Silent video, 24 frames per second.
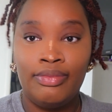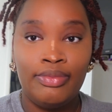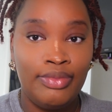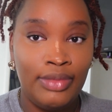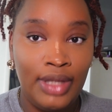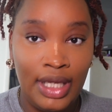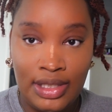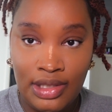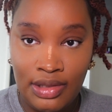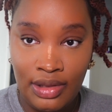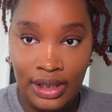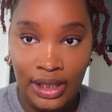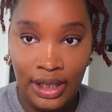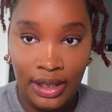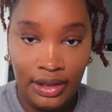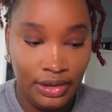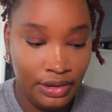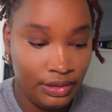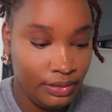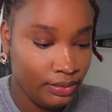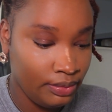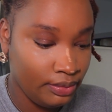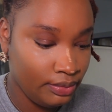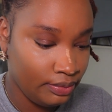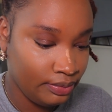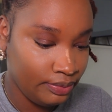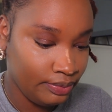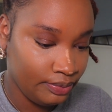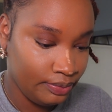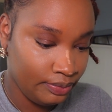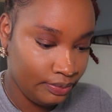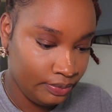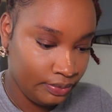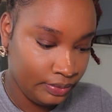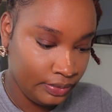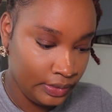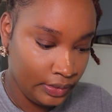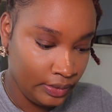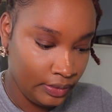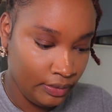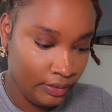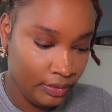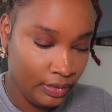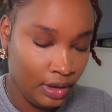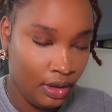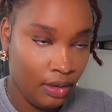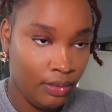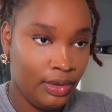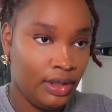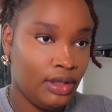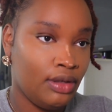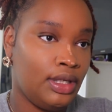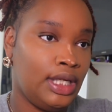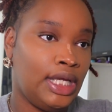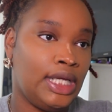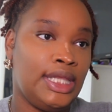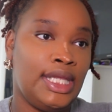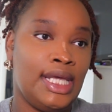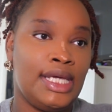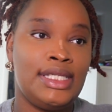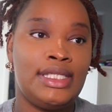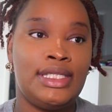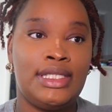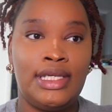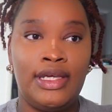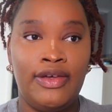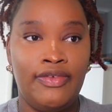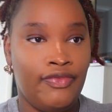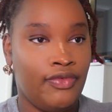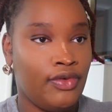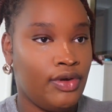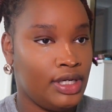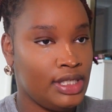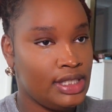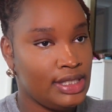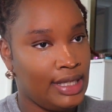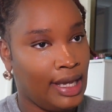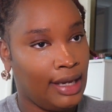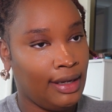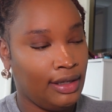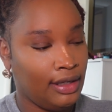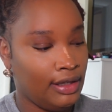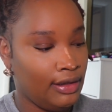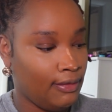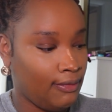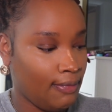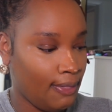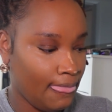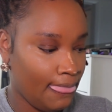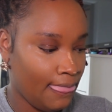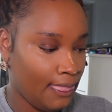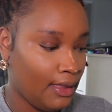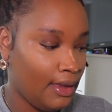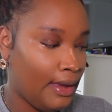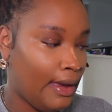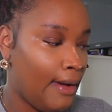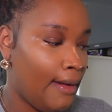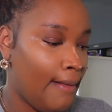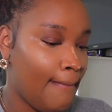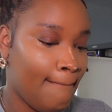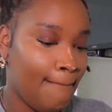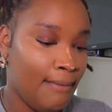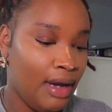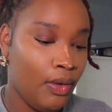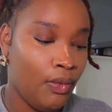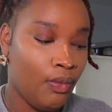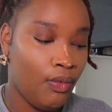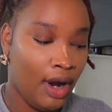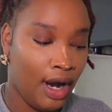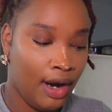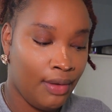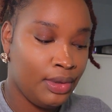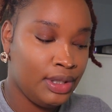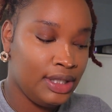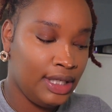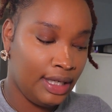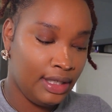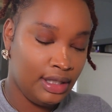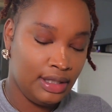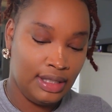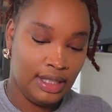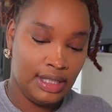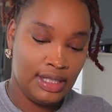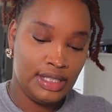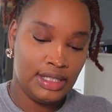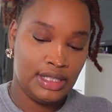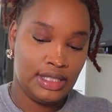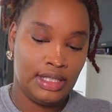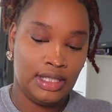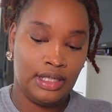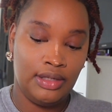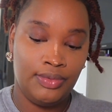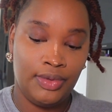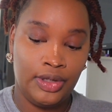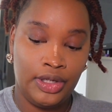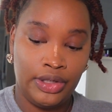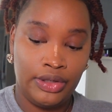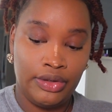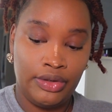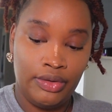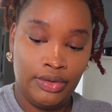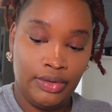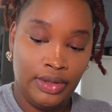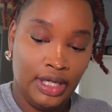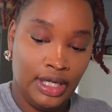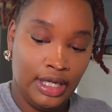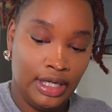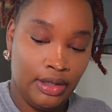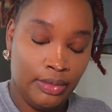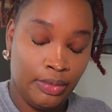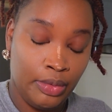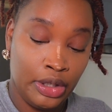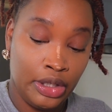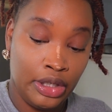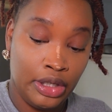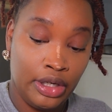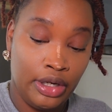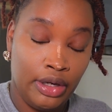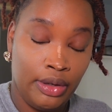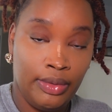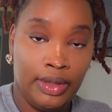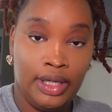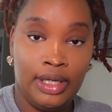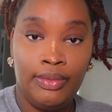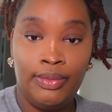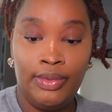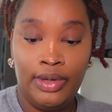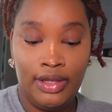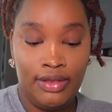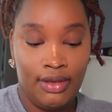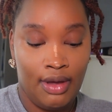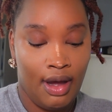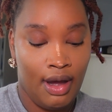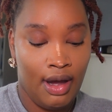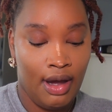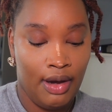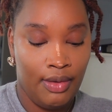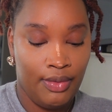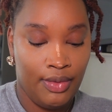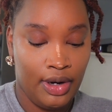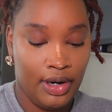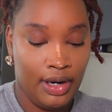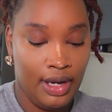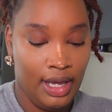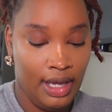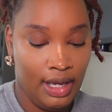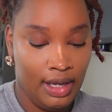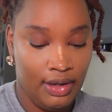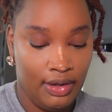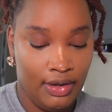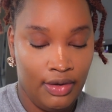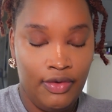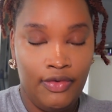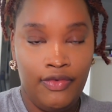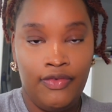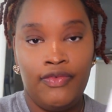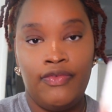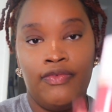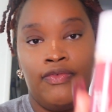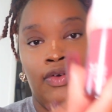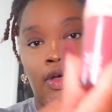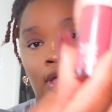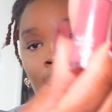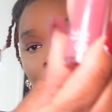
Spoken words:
That's all I do. We're gonna let that sit for a second. And while we're letting that sit, we're gonna go ahead and we're gonna go in with our e.l.f.